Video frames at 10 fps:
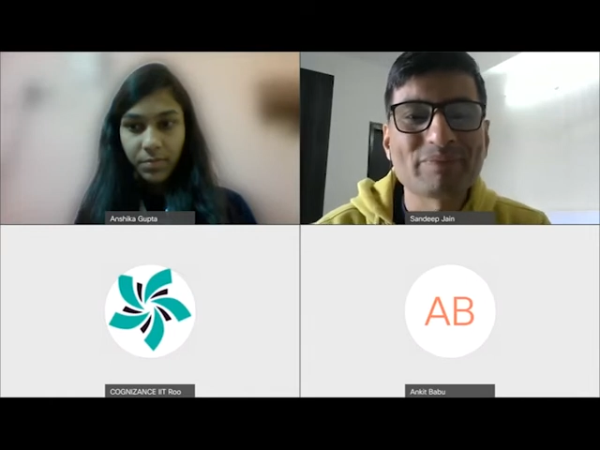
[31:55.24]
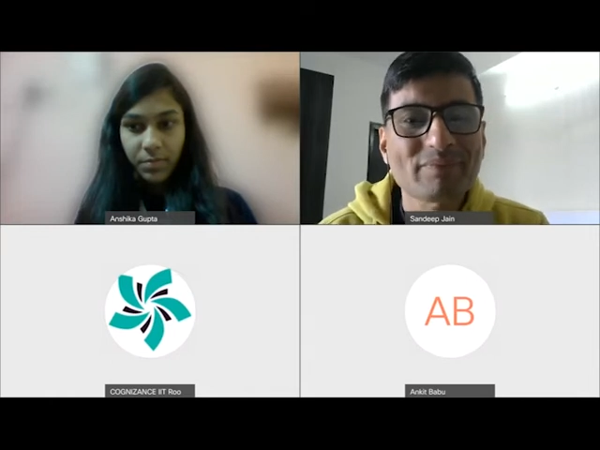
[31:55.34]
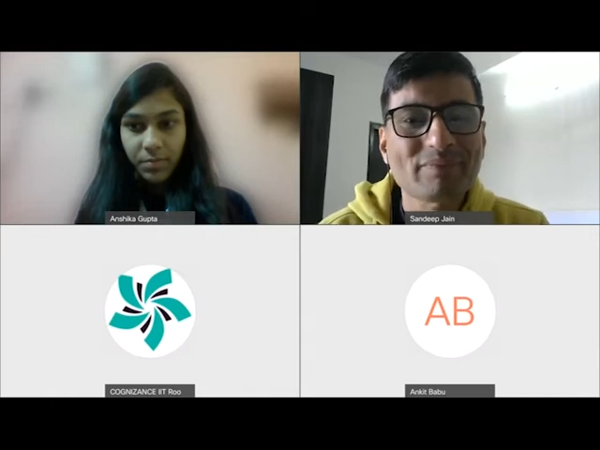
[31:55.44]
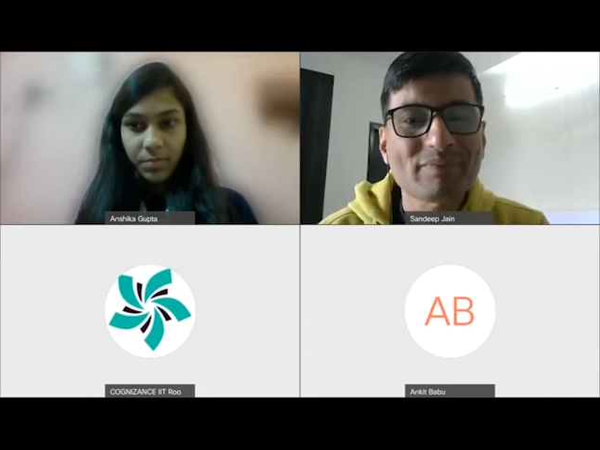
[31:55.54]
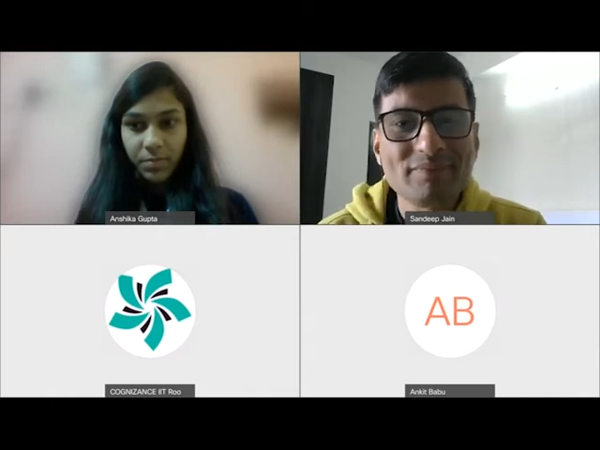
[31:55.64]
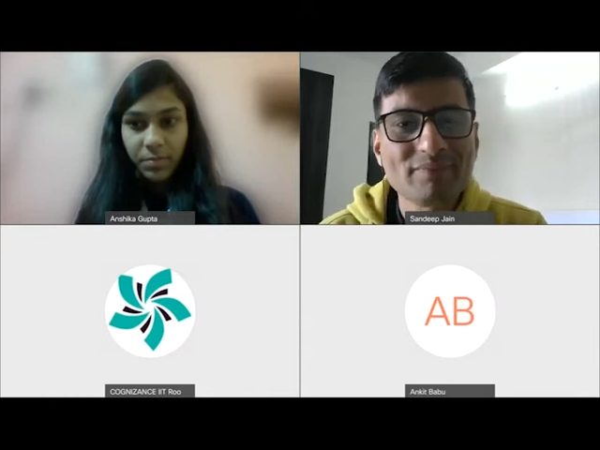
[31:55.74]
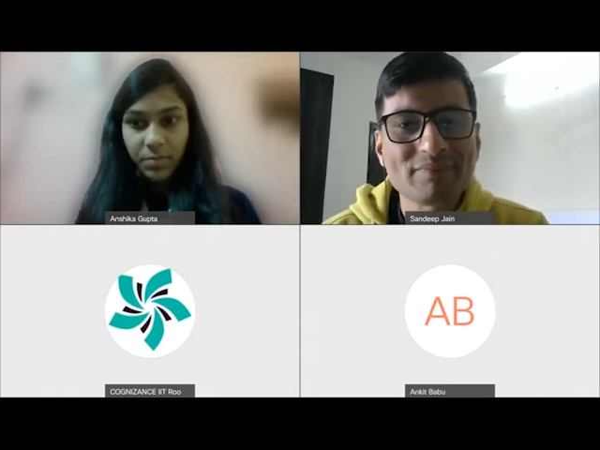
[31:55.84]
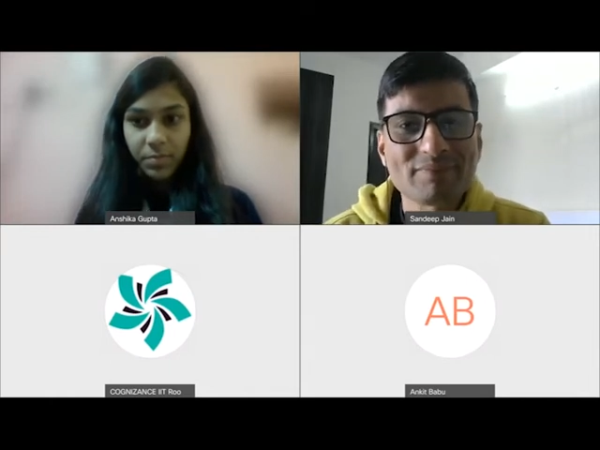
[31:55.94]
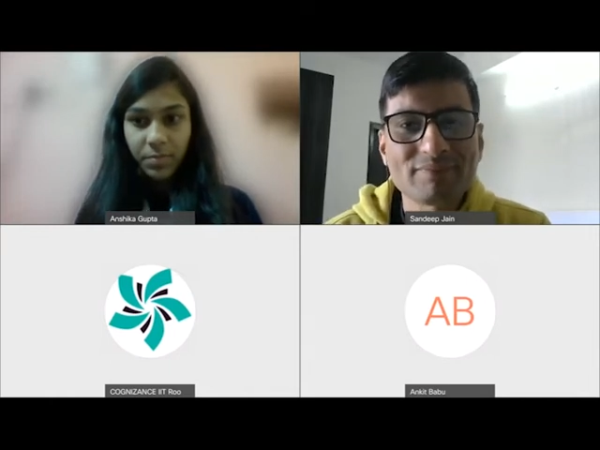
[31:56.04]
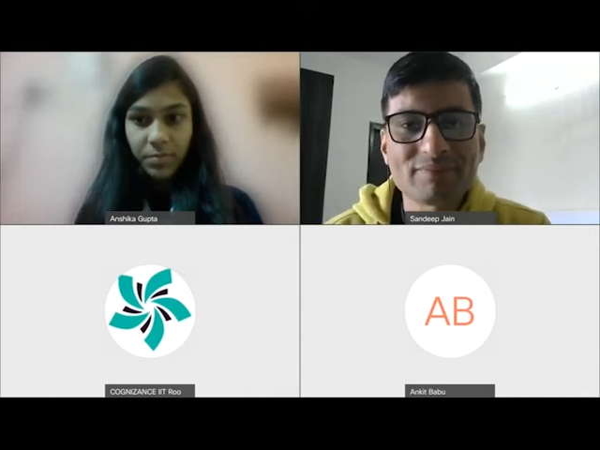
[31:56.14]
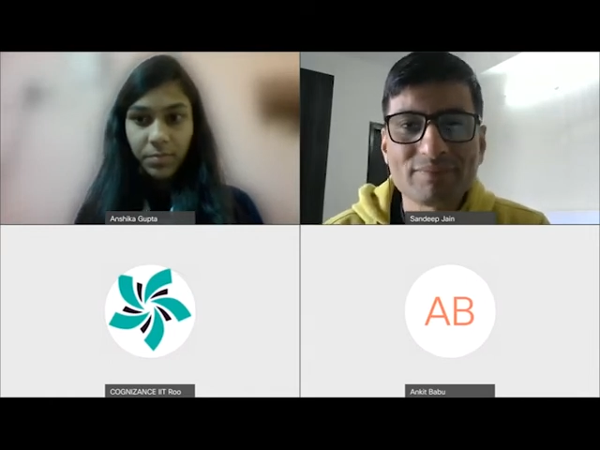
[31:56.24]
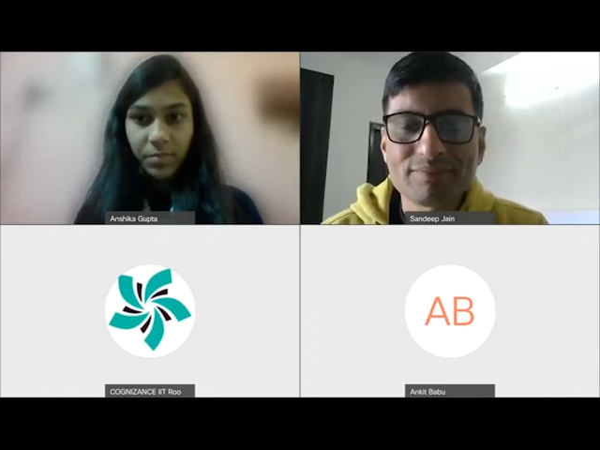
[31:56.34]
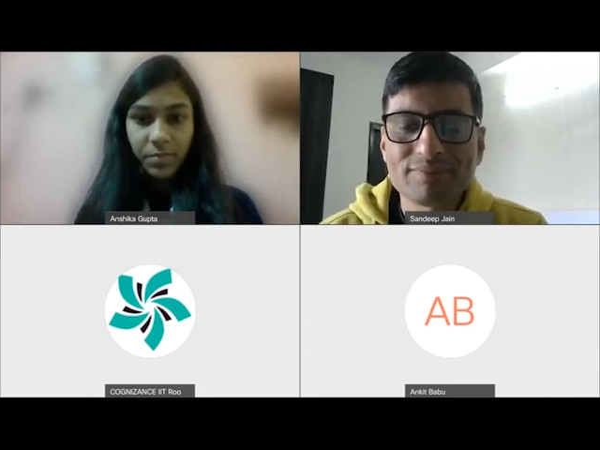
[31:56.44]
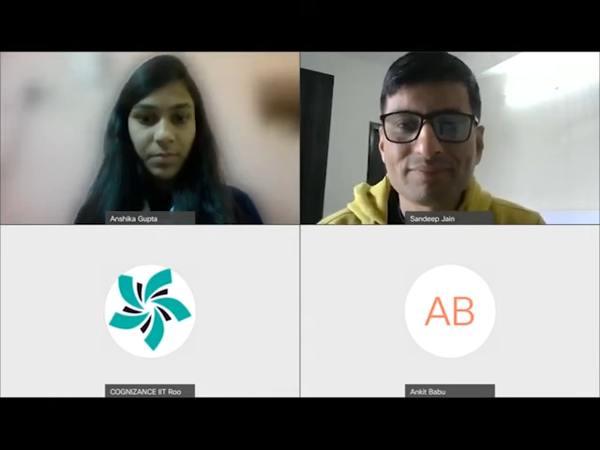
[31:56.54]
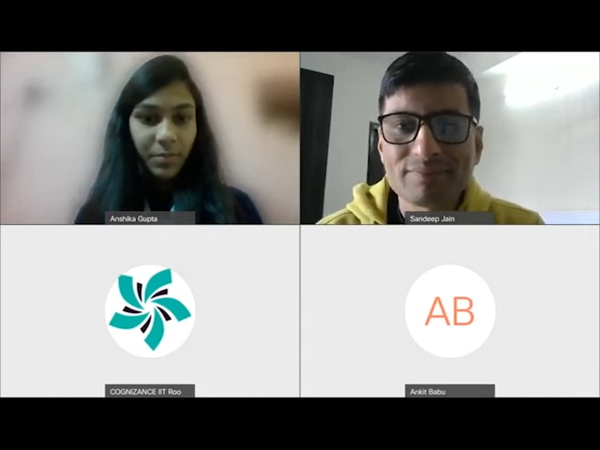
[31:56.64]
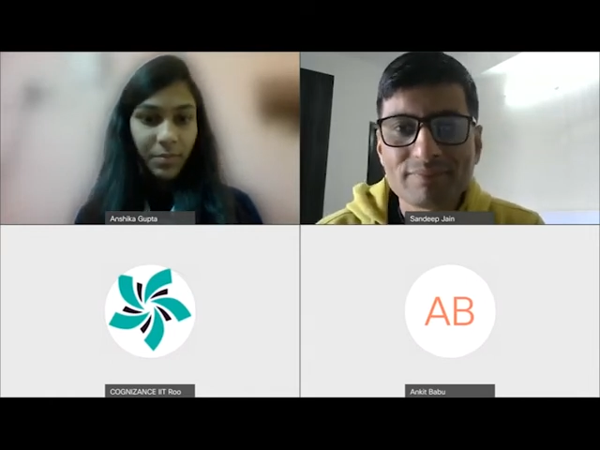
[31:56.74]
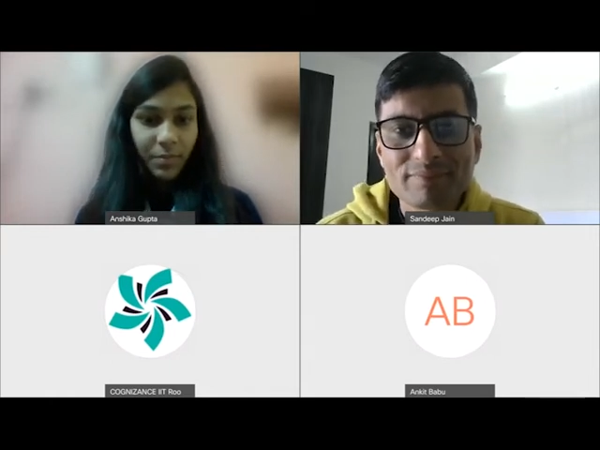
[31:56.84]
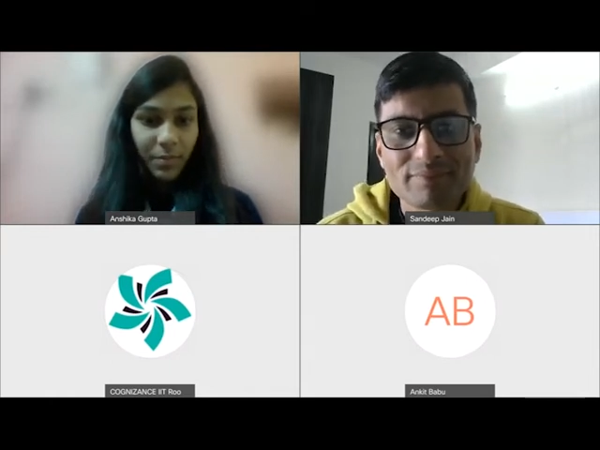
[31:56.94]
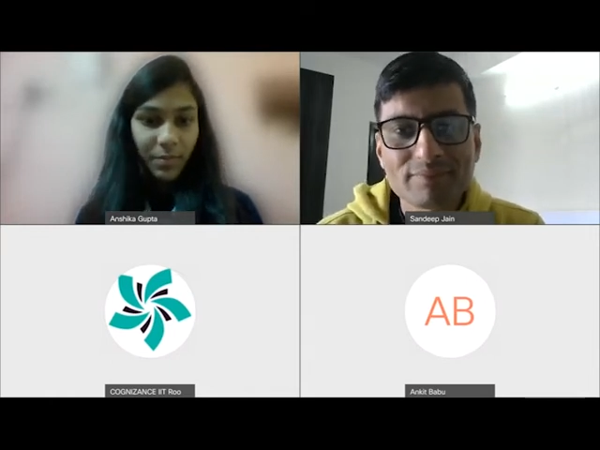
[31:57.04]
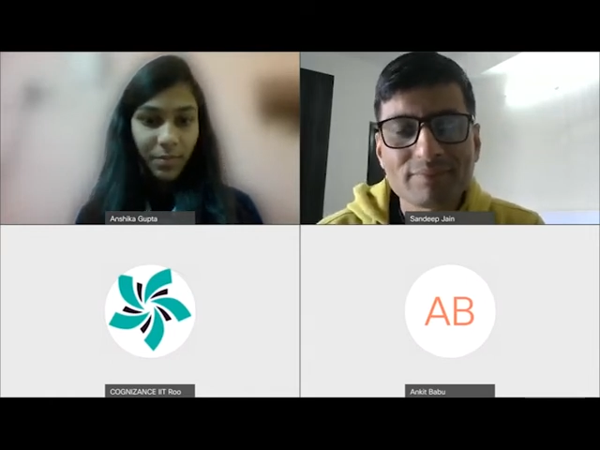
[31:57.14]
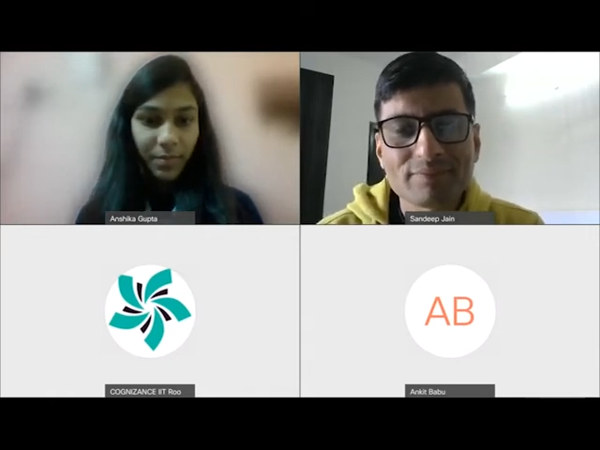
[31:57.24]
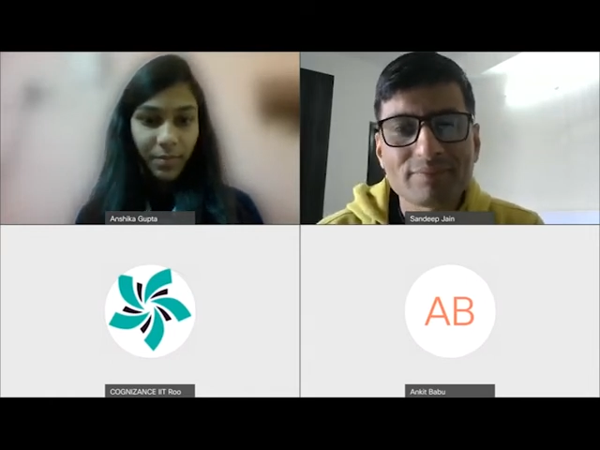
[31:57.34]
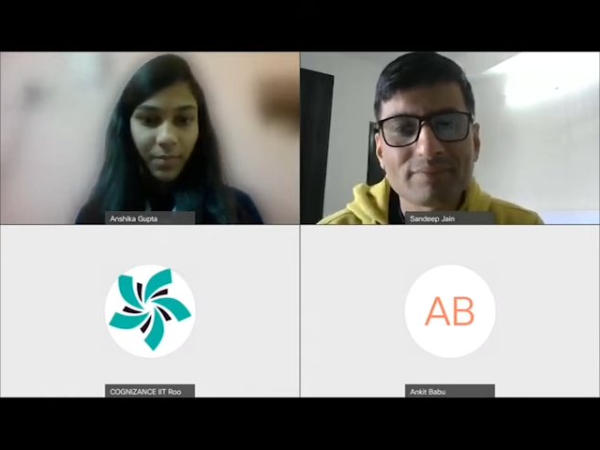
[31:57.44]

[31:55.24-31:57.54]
(silence)